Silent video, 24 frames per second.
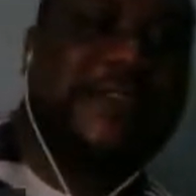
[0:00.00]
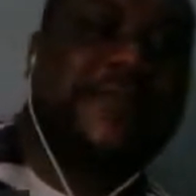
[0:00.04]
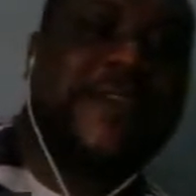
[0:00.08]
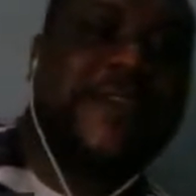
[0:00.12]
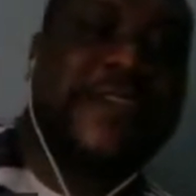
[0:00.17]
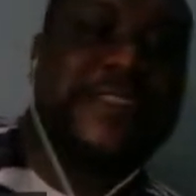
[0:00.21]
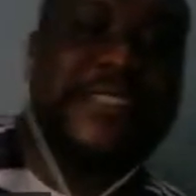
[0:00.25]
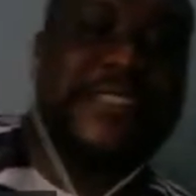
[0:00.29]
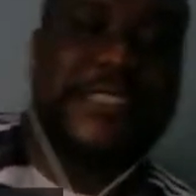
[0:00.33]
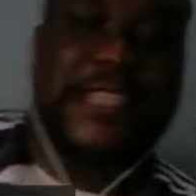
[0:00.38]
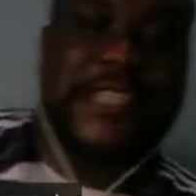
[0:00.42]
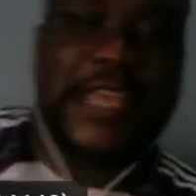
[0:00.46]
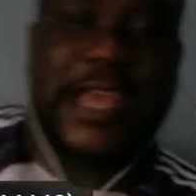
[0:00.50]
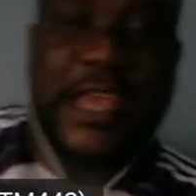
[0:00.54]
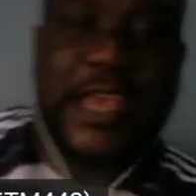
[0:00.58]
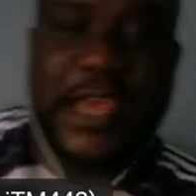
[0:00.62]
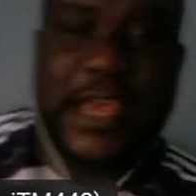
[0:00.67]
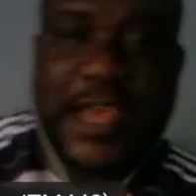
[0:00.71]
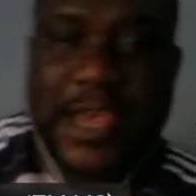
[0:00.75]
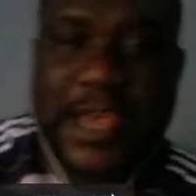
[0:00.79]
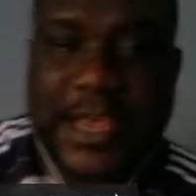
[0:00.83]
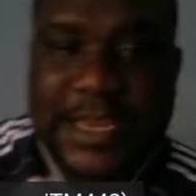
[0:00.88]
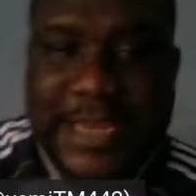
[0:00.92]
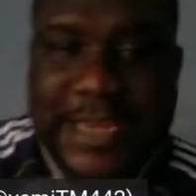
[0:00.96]
fans say
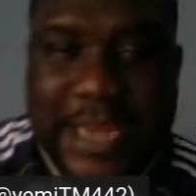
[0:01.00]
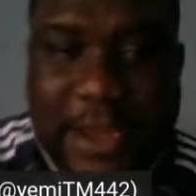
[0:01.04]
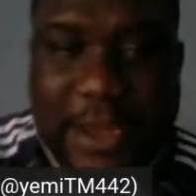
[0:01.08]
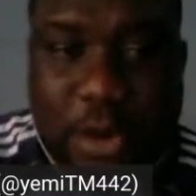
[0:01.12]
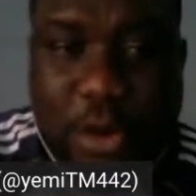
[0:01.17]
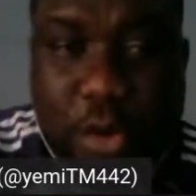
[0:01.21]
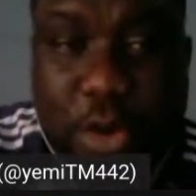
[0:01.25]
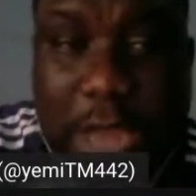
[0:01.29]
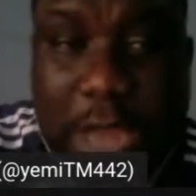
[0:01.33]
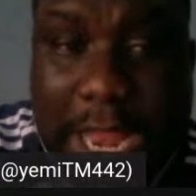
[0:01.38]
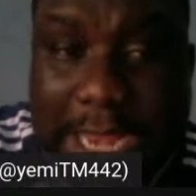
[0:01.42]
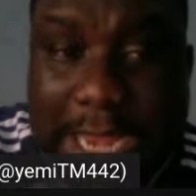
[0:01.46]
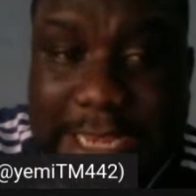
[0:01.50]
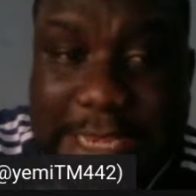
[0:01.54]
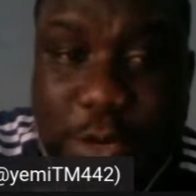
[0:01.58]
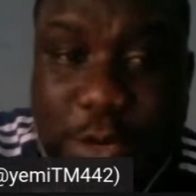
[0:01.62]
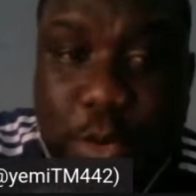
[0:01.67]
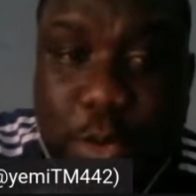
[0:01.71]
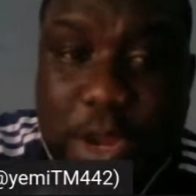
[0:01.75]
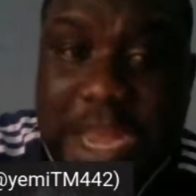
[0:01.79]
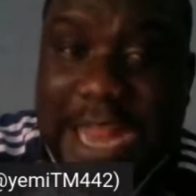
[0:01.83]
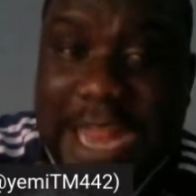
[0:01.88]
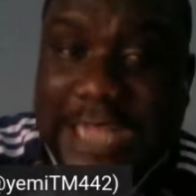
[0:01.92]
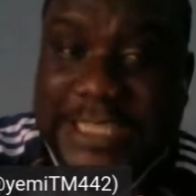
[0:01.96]
they don't like the
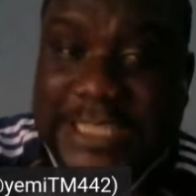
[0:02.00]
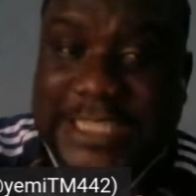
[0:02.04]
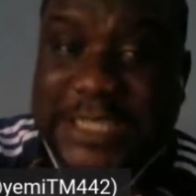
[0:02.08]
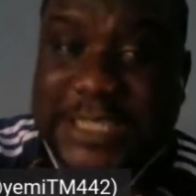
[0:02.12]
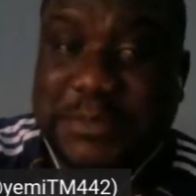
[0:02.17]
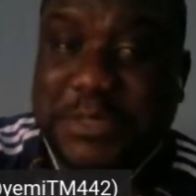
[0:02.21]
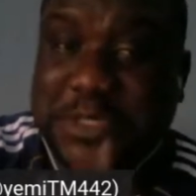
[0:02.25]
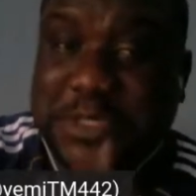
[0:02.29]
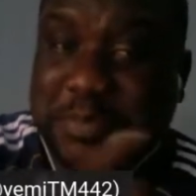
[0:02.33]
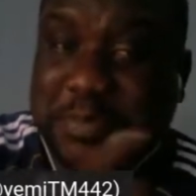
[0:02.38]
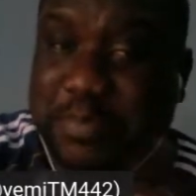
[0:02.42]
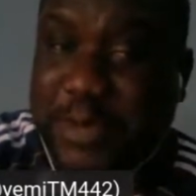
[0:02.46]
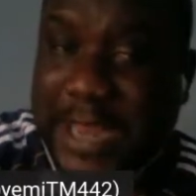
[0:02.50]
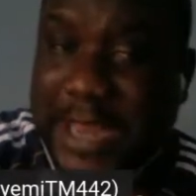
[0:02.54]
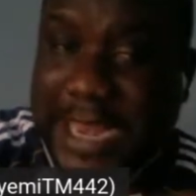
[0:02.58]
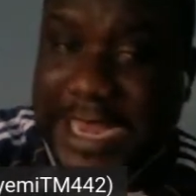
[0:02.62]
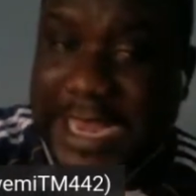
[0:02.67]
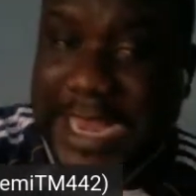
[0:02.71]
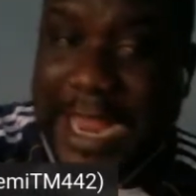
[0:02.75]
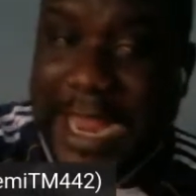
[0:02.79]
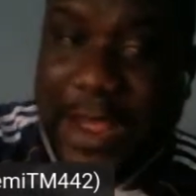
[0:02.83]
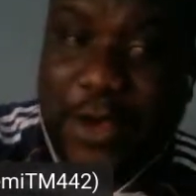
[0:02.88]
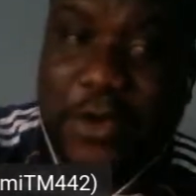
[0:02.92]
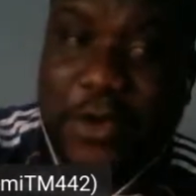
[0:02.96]
way their team is
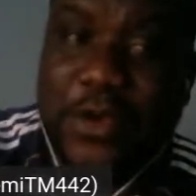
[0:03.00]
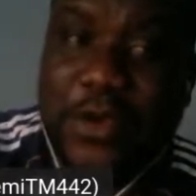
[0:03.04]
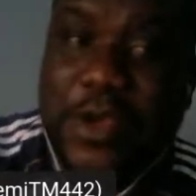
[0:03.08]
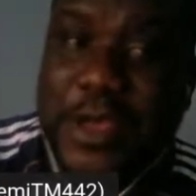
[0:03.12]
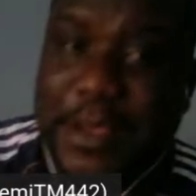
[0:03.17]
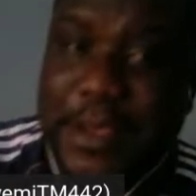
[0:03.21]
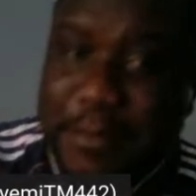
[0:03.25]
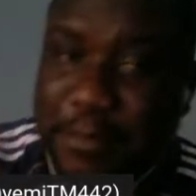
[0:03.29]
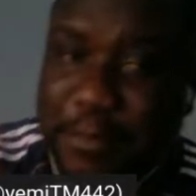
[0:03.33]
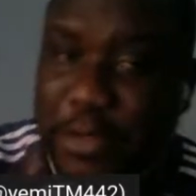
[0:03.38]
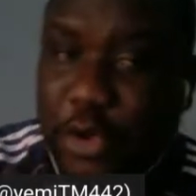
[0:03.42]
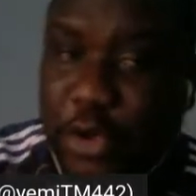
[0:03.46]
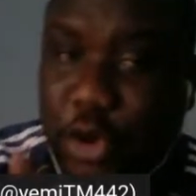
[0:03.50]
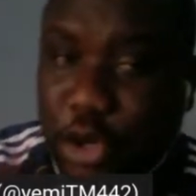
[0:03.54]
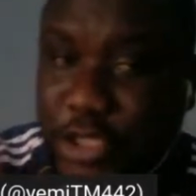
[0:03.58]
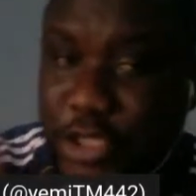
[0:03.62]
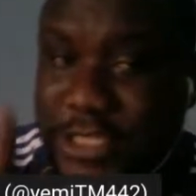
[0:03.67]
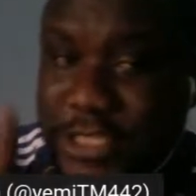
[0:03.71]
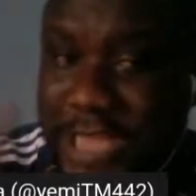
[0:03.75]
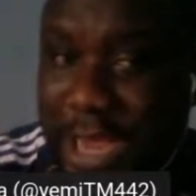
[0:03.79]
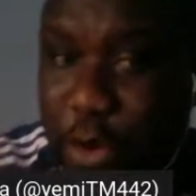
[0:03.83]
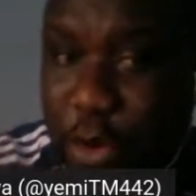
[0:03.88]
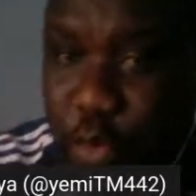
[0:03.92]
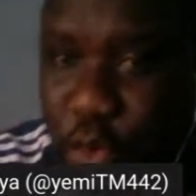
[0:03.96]
playing now
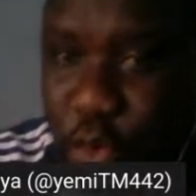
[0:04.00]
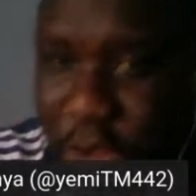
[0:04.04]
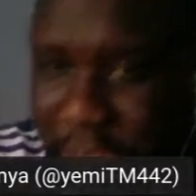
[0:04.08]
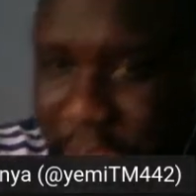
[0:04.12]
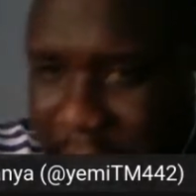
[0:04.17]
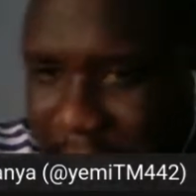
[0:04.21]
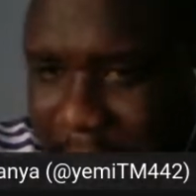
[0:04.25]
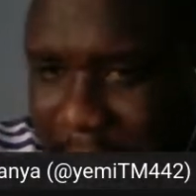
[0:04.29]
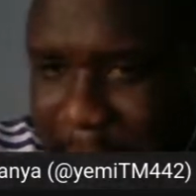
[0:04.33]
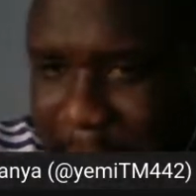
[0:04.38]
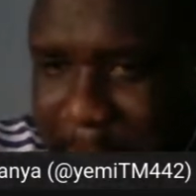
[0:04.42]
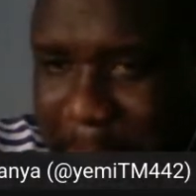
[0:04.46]
because they are winning.